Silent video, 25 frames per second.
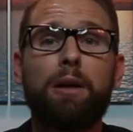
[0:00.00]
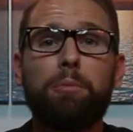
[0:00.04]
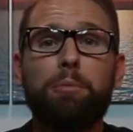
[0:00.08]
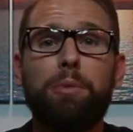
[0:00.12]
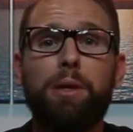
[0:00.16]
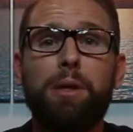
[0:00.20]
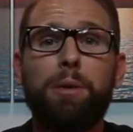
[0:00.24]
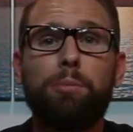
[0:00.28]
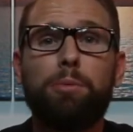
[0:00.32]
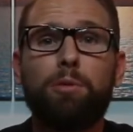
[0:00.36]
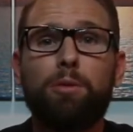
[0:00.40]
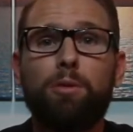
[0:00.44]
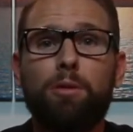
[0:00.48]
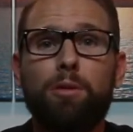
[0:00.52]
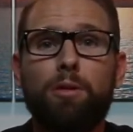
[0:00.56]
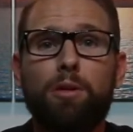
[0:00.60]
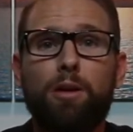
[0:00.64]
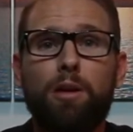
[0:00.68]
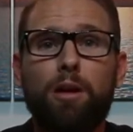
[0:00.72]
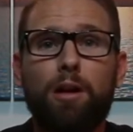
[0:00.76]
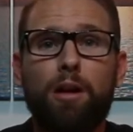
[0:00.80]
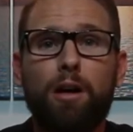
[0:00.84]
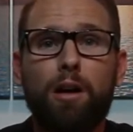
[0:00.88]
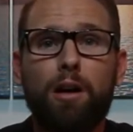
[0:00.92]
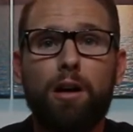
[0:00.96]
of
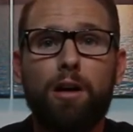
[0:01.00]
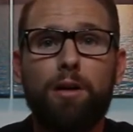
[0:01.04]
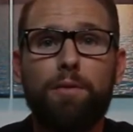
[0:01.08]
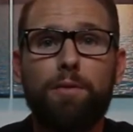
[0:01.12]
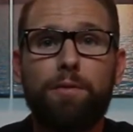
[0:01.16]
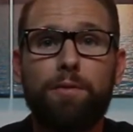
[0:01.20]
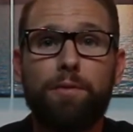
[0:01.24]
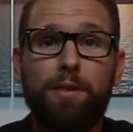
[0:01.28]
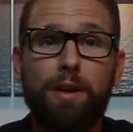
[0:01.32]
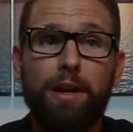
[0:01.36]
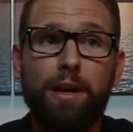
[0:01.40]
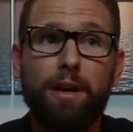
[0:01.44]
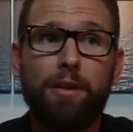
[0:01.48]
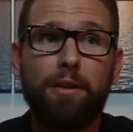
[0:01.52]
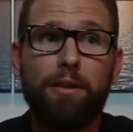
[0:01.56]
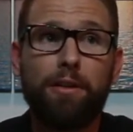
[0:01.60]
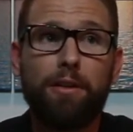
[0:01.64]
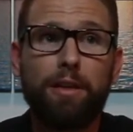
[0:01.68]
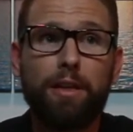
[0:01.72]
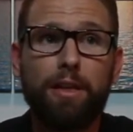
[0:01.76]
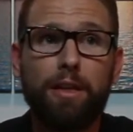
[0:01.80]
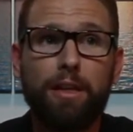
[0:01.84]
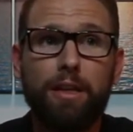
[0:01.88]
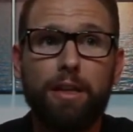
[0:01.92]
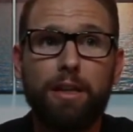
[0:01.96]
people aren't
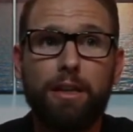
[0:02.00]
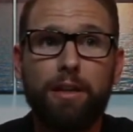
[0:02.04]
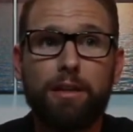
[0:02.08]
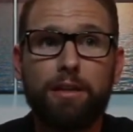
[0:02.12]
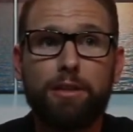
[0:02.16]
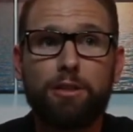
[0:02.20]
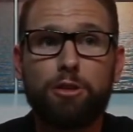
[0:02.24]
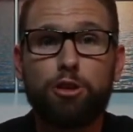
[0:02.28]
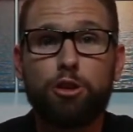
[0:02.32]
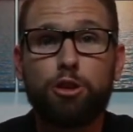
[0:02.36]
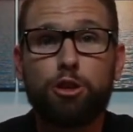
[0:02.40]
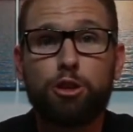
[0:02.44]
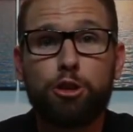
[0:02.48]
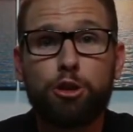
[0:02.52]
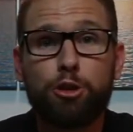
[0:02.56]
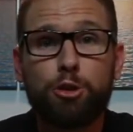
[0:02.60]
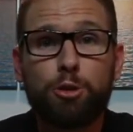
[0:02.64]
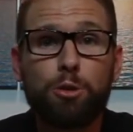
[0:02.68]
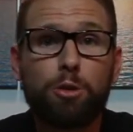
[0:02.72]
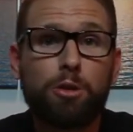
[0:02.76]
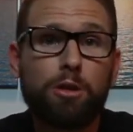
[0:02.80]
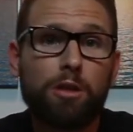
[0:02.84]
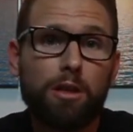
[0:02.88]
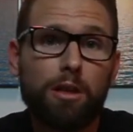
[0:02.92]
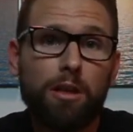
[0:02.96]
very
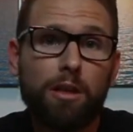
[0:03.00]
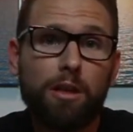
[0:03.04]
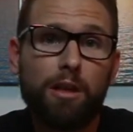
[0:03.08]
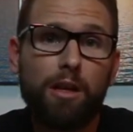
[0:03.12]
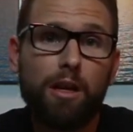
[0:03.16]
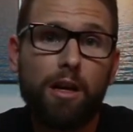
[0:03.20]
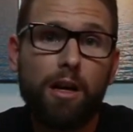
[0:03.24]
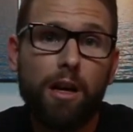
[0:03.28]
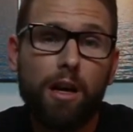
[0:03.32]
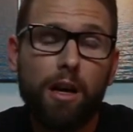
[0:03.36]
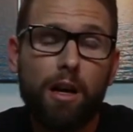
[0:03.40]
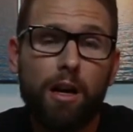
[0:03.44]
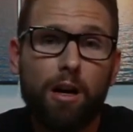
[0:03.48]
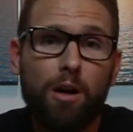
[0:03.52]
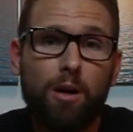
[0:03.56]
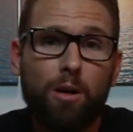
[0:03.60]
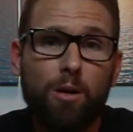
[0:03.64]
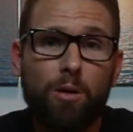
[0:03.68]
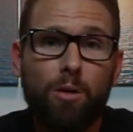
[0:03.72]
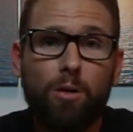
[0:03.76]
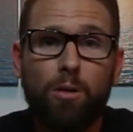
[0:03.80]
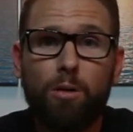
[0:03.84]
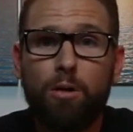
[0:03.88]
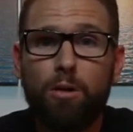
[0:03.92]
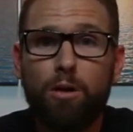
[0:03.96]
sure
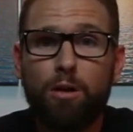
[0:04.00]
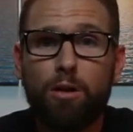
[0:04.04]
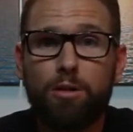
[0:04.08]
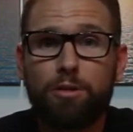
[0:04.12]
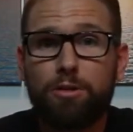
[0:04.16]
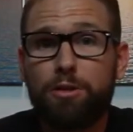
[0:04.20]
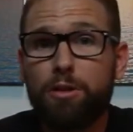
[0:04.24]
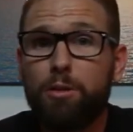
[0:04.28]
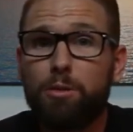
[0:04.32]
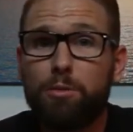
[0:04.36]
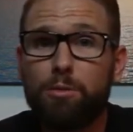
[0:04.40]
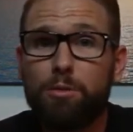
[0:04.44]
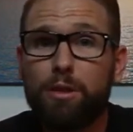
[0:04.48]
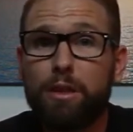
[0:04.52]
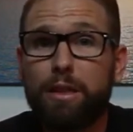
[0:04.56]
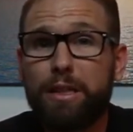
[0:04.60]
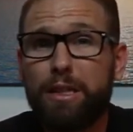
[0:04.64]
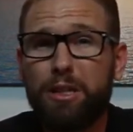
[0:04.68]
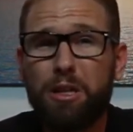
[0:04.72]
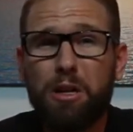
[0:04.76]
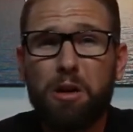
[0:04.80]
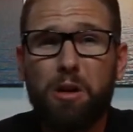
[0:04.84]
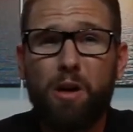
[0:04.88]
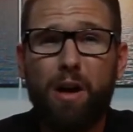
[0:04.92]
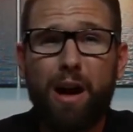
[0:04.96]
or don't really
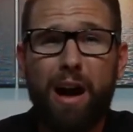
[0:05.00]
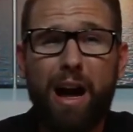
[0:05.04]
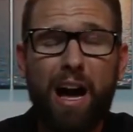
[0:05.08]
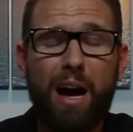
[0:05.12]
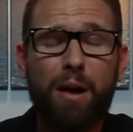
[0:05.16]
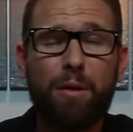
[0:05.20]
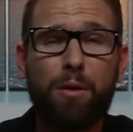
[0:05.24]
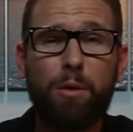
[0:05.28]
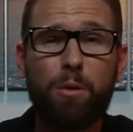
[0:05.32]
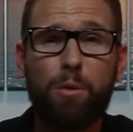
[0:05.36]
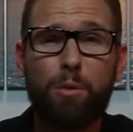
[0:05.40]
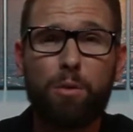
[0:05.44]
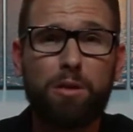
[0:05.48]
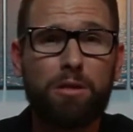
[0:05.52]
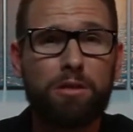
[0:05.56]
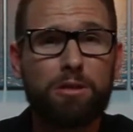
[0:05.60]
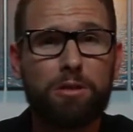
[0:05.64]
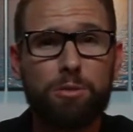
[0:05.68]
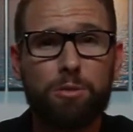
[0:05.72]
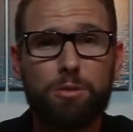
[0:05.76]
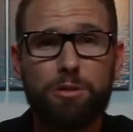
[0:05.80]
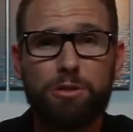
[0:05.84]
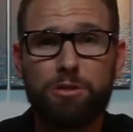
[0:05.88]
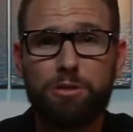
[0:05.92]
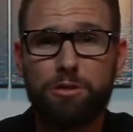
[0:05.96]
know how it
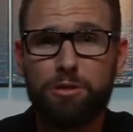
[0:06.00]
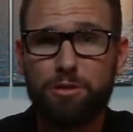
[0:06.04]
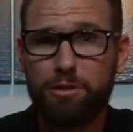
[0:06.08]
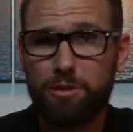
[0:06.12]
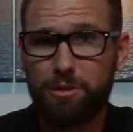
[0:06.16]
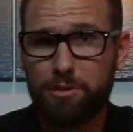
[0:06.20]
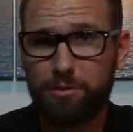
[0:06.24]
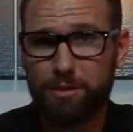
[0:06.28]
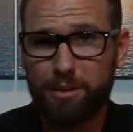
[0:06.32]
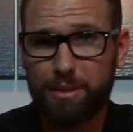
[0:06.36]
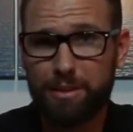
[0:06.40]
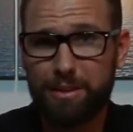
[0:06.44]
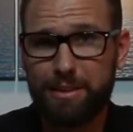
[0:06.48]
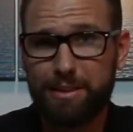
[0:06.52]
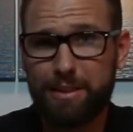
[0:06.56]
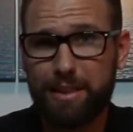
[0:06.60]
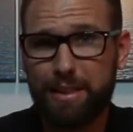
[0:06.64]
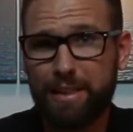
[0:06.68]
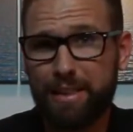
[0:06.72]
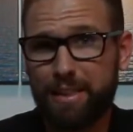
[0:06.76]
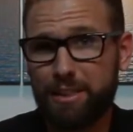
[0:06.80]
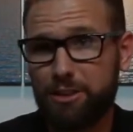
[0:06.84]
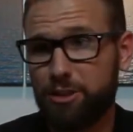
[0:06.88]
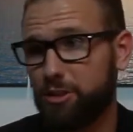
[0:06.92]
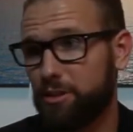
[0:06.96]
works when you're using a real estate
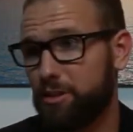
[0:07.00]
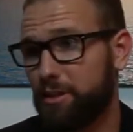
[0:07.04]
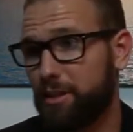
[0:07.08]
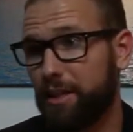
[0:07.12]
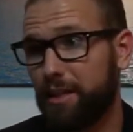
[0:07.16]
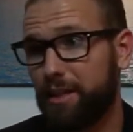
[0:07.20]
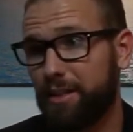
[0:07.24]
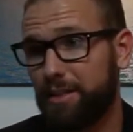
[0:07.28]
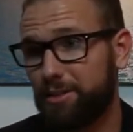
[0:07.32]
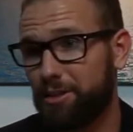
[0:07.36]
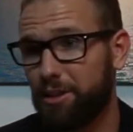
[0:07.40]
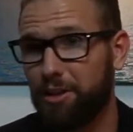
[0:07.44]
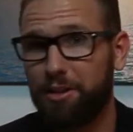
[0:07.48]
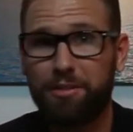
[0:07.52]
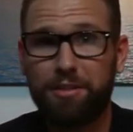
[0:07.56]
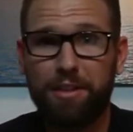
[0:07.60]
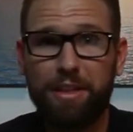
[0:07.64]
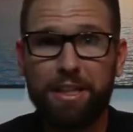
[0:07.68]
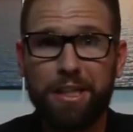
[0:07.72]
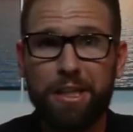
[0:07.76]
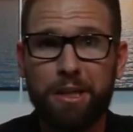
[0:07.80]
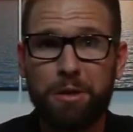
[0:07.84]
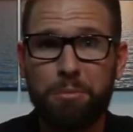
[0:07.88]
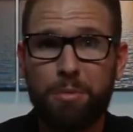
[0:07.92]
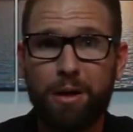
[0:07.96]
agent. They start
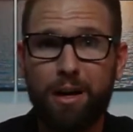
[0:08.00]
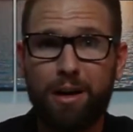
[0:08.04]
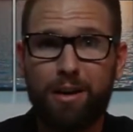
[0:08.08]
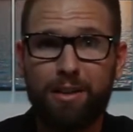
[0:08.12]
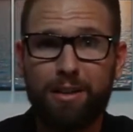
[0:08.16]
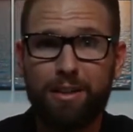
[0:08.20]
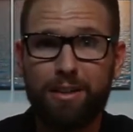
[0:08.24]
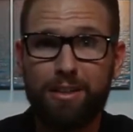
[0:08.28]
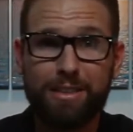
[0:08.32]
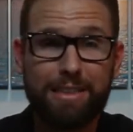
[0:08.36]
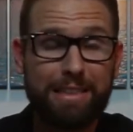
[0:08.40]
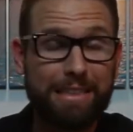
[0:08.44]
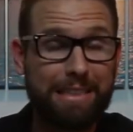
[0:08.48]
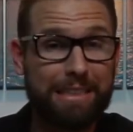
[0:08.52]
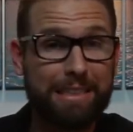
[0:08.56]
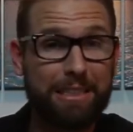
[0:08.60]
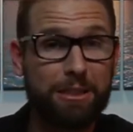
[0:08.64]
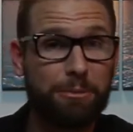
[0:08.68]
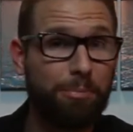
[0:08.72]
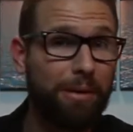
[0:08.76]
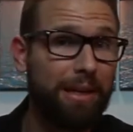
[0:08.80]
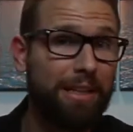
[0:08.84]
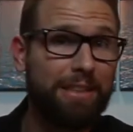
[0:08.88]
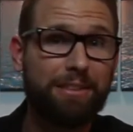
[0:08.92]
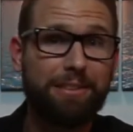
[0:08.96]
thinking about, oh, it's
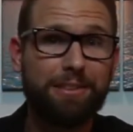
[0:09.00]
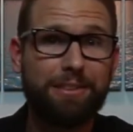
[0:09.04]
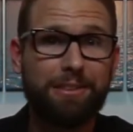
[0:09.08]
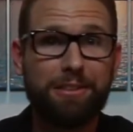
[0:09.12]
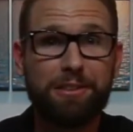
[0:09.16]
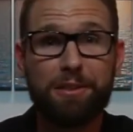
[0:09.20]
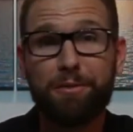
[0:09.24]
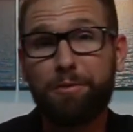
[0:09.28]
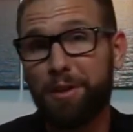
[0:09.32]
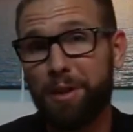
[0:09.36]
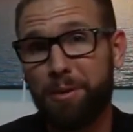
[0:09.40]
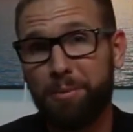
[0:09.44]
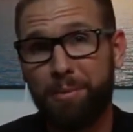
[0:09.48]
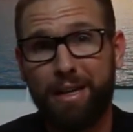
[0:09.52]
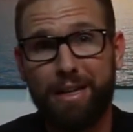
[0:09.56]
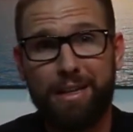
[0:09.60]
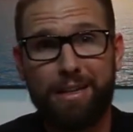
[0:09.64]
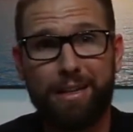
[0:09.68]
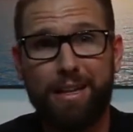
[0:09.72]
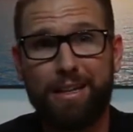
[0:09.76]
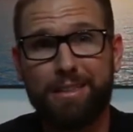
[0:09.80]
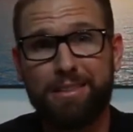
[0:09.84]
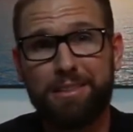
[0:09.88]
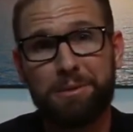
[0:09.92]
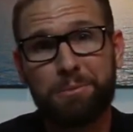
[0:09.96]
expensive, they make
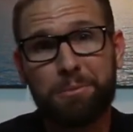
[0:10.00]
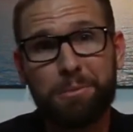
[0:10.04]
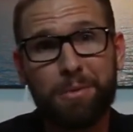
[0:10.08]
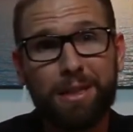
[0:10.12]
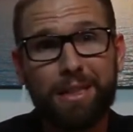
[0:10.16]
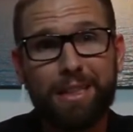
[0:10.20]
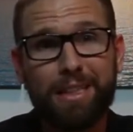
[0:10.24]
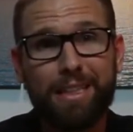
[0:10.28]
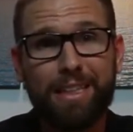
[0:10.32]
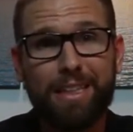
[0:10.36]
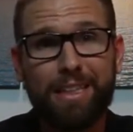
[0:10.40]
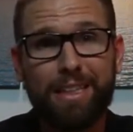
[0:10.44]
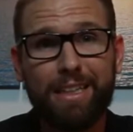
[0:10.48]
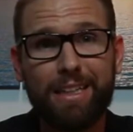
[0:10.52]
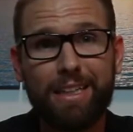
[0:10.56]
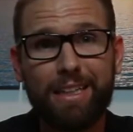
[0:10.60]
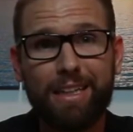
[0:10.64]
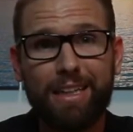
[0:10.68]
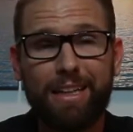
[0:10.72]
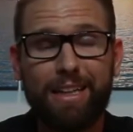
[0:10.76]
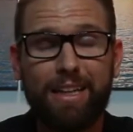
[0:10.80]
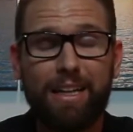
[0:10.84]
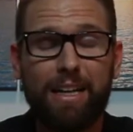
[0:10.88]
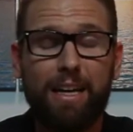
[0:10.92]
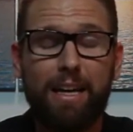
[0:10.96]
lots of money,
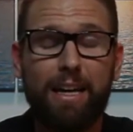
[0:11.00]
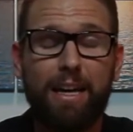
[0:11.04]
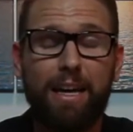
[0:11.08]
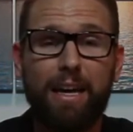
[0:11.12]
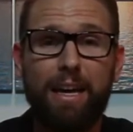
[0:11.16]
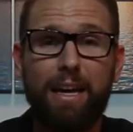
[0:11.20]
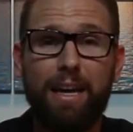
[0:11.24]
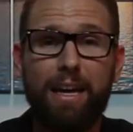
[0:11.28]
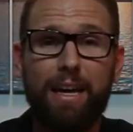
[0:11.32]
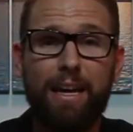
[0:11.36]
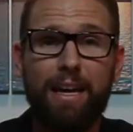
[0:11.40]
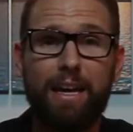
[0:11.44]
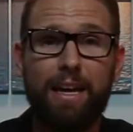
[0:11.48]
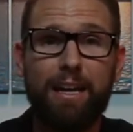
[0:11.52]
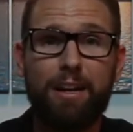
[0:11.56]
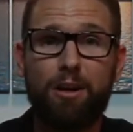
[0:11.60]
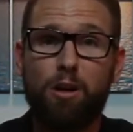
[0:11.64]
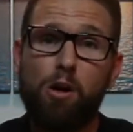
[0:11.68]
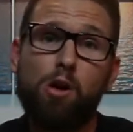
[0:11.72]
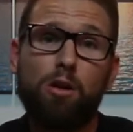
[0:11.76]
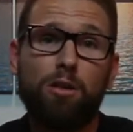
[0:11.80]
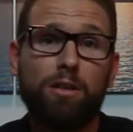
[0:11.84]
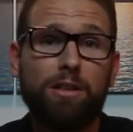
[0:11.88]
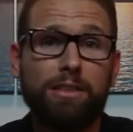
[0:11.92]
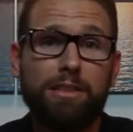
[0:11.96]
and
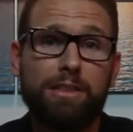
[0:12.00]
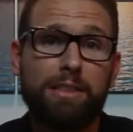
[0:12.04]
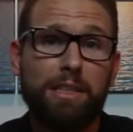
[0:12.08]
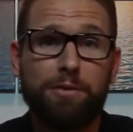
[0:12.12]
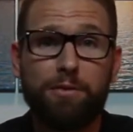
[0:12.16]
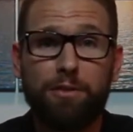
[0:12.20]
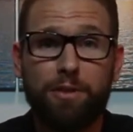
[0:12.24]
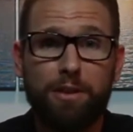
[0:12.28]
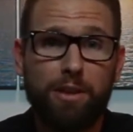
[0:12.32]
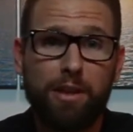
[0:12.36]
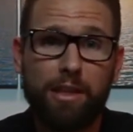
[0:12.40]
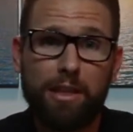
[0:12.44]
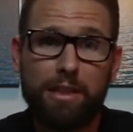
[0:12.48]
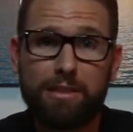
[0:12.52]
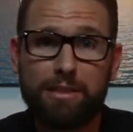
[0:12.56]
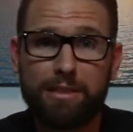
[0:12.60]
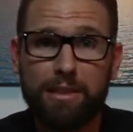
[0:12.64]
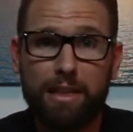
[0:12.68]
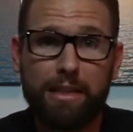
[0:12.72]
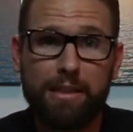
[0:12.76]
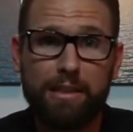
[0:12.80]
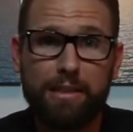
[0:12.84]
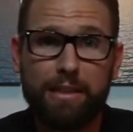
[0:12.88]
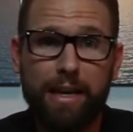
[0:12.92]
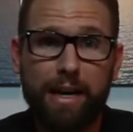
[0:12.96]
all these different things
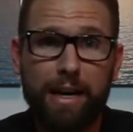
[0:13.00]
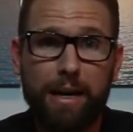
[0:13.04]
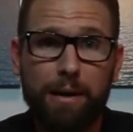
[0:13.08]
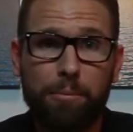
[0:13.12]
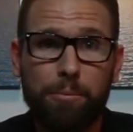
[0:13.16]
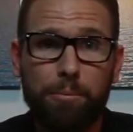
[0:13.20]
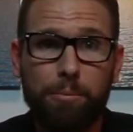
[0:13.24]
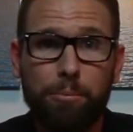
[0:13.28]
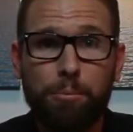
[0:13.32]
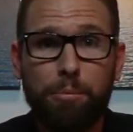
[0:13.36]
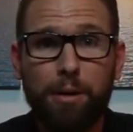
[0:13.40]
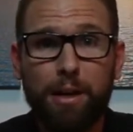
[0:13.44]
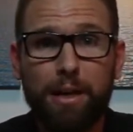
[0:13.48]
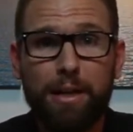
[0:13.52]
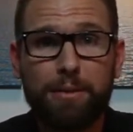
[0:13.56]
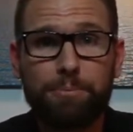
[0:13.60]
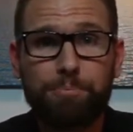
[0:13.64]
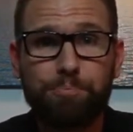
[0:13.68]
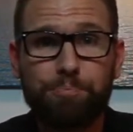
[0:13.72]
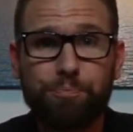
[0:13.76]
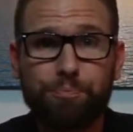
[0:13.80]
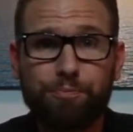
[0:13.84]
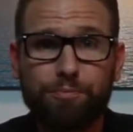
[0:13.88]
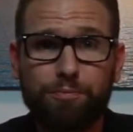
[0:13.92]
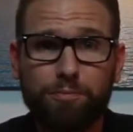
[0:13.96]
like that. But